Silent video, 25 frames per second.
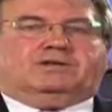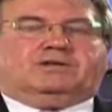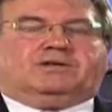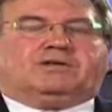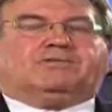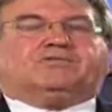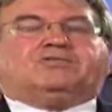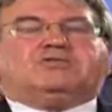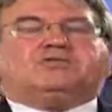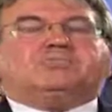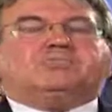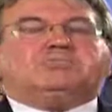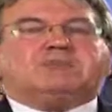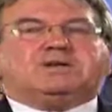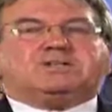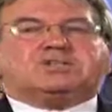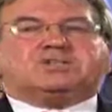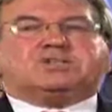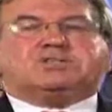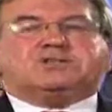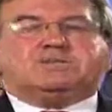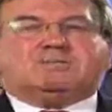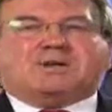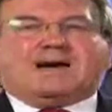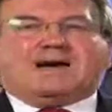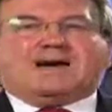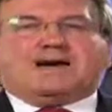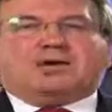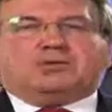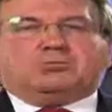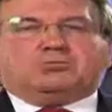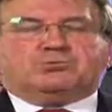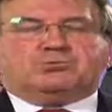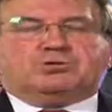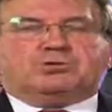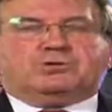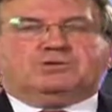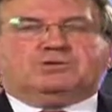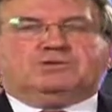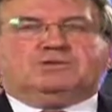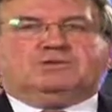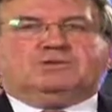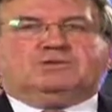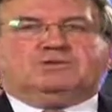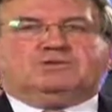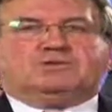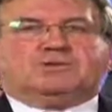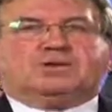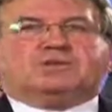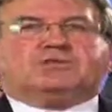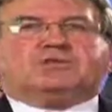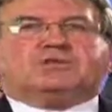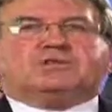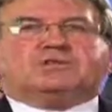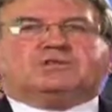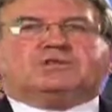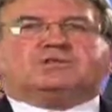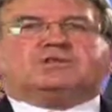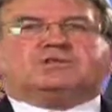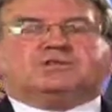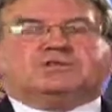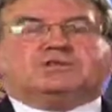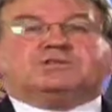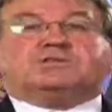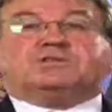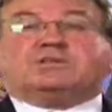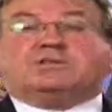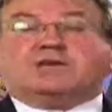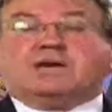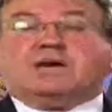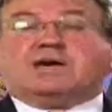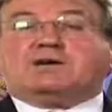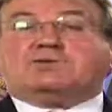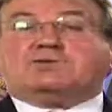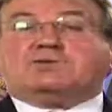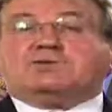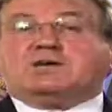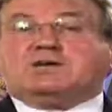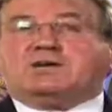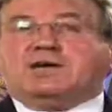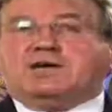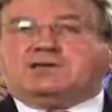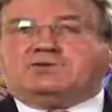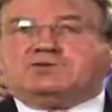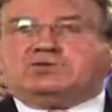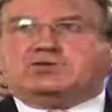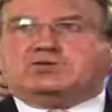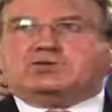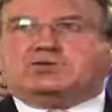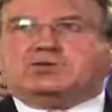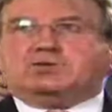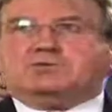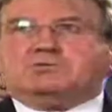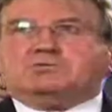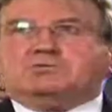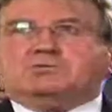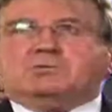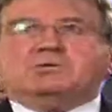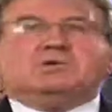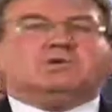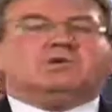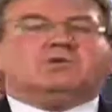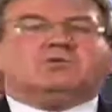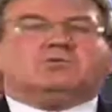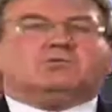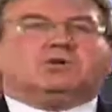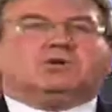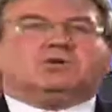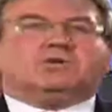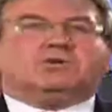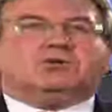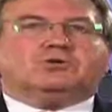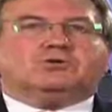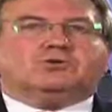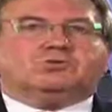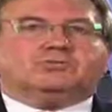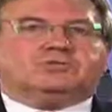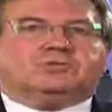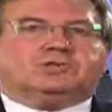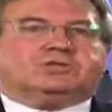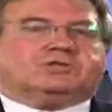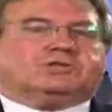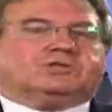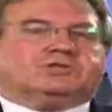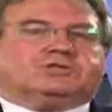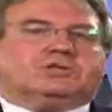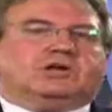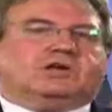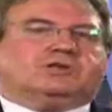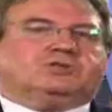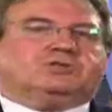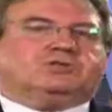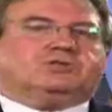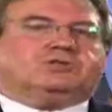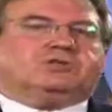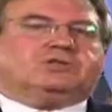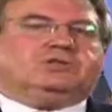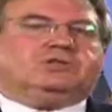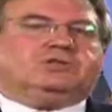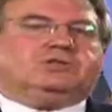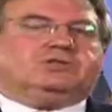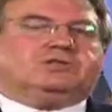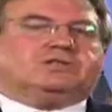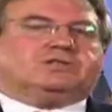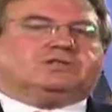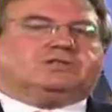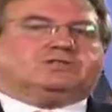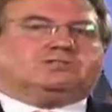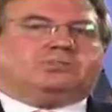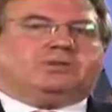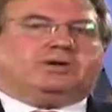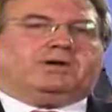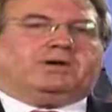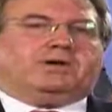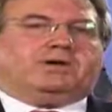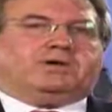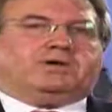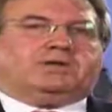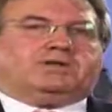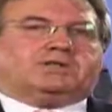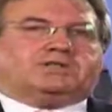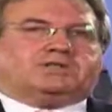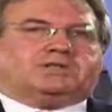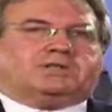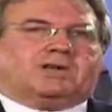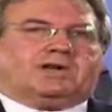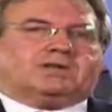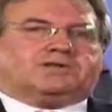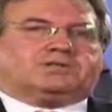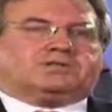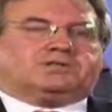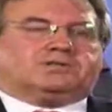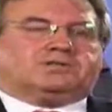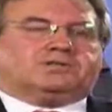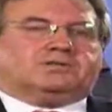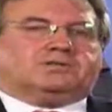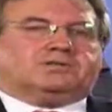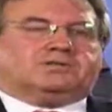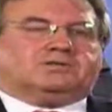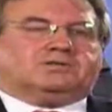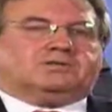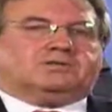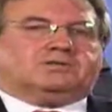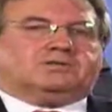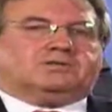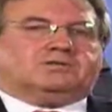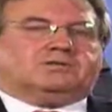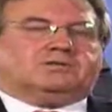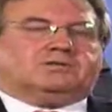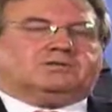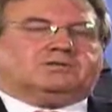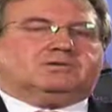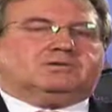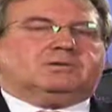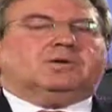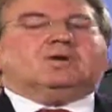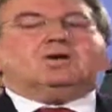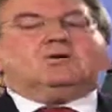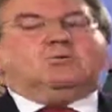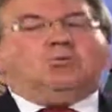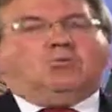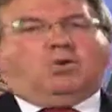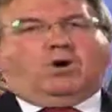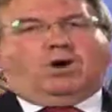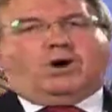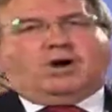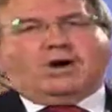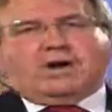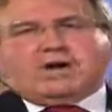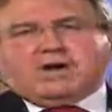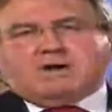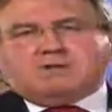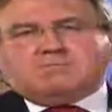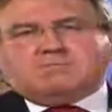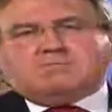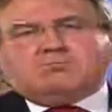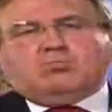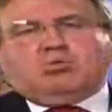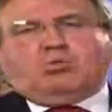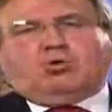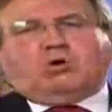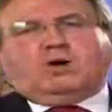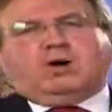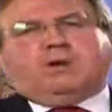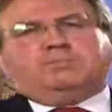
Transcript: If you miss them out, then this is going to count against you when your dissertation is being assessed. Why more